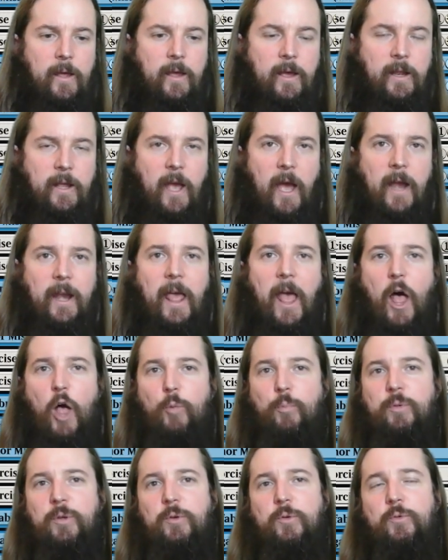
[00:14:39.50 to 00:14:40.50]
kind of
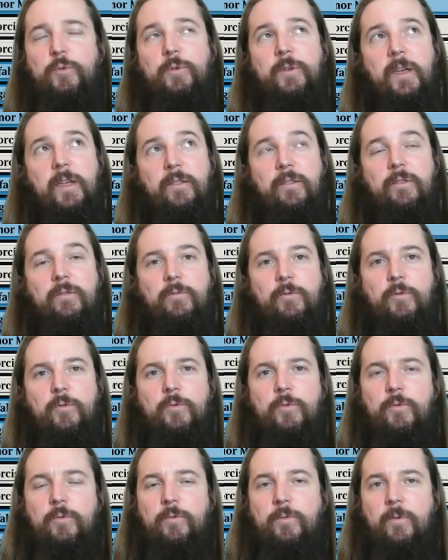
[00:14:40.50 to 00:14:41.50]
help you get
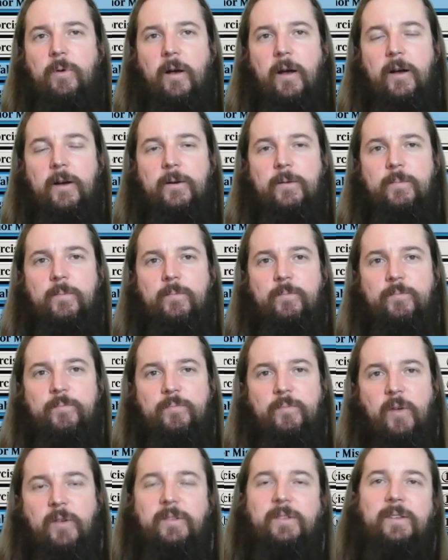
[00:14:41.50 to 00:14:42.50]
through,
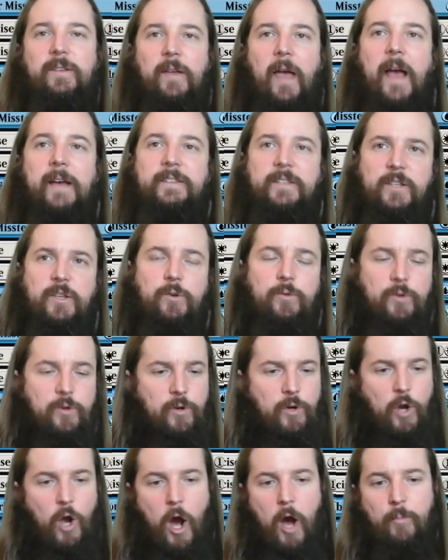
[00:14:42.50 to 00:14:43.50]
execute
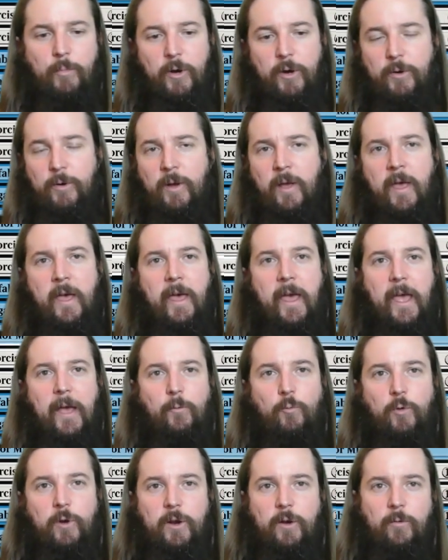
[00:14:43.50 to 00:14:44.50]
your combo
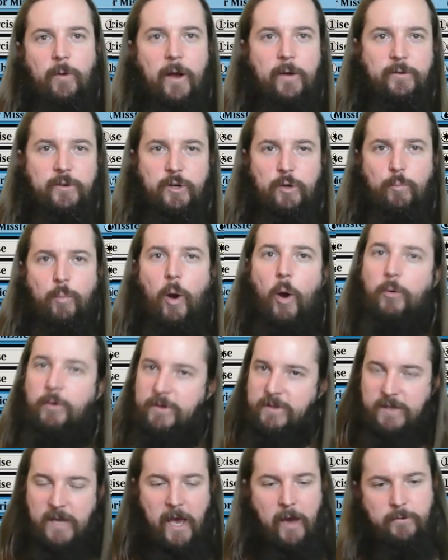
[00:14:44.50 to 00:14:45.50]
and work around your
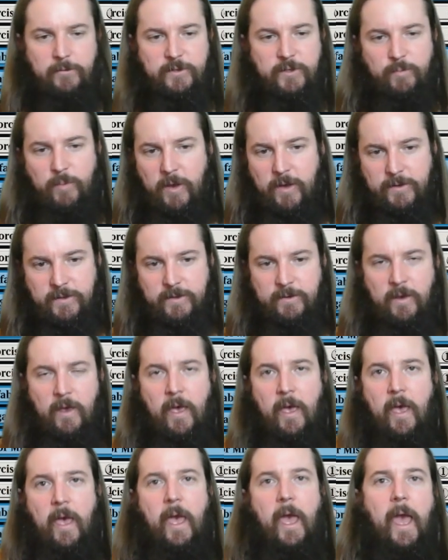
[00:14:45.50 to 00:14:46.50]
opponent's counter spells.
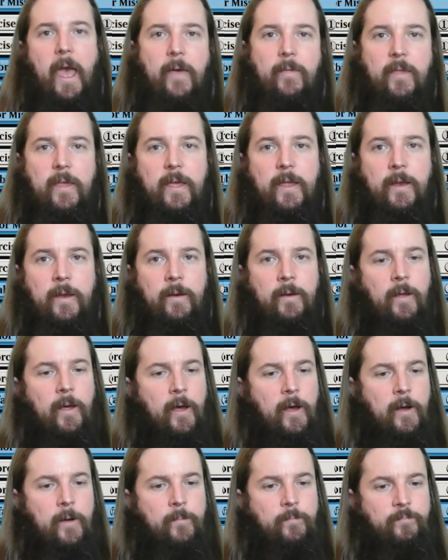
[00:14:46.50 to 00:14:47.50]
And
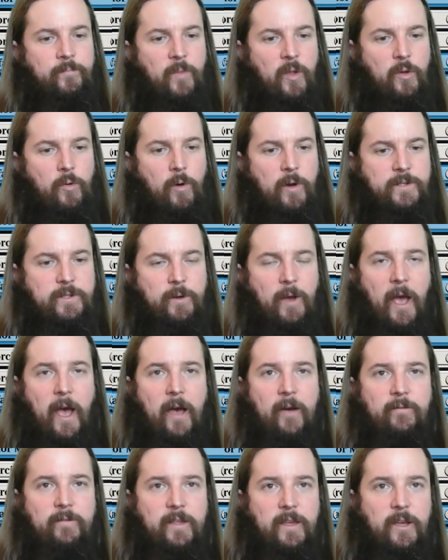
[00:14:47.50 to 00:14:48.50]
then you also
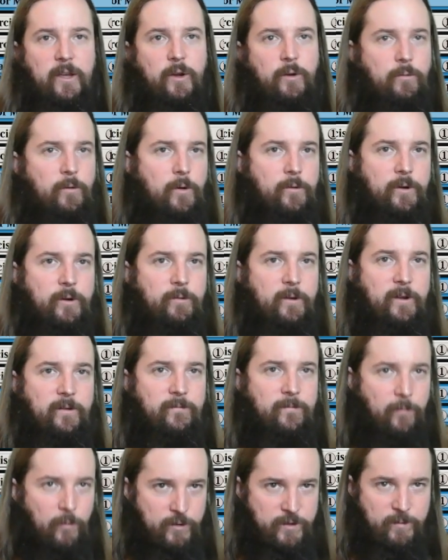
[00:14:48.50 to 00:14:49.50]
have the heroic
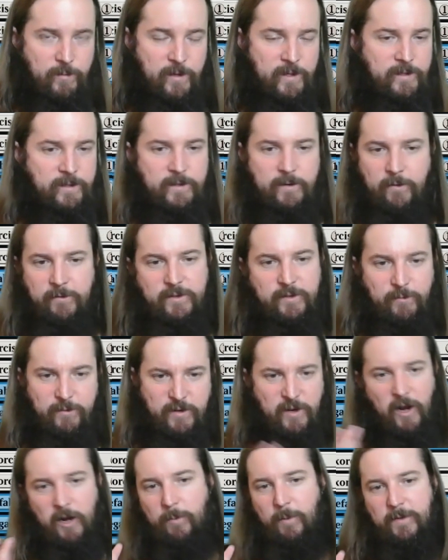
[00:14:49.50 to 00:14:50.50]
reinforcements. So we
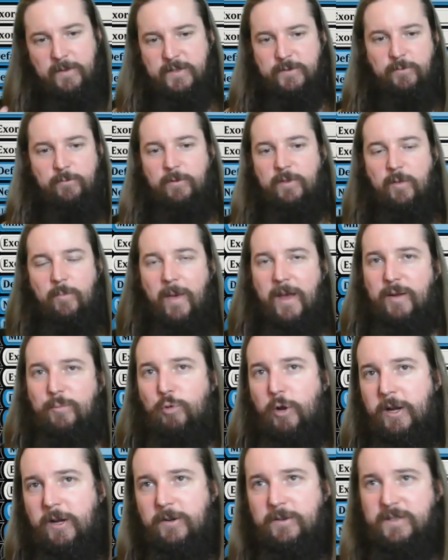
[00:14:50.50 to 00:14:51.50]
talked about this one with the meta
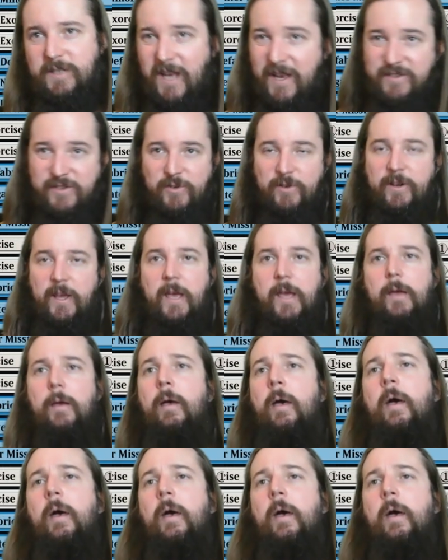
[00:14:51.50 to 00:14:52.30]
breakers yesterday.